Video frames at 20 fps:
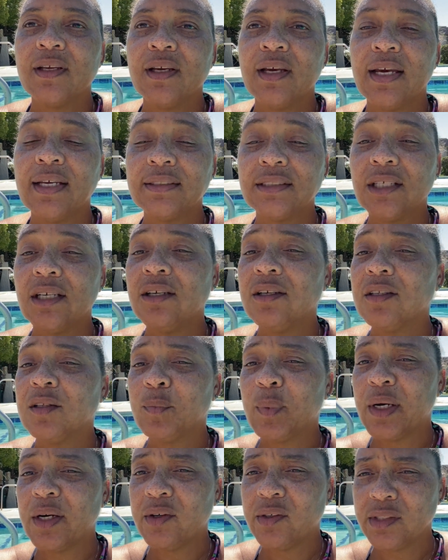has all the
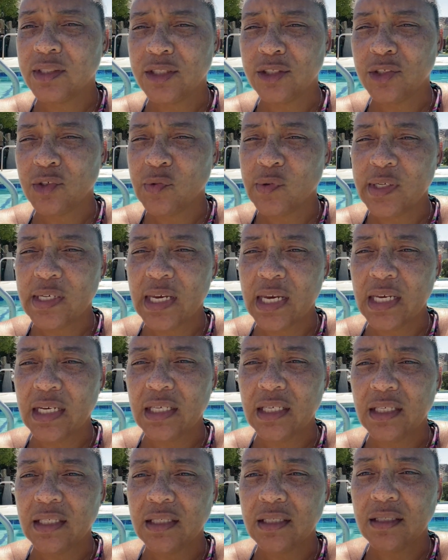power to create
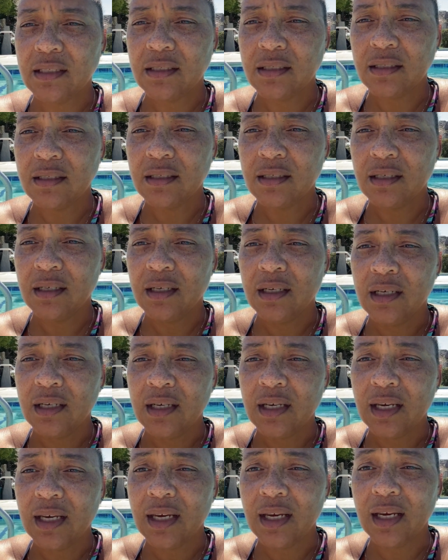it
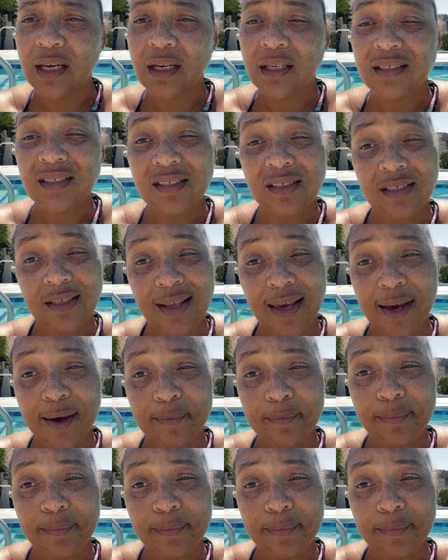in a snap.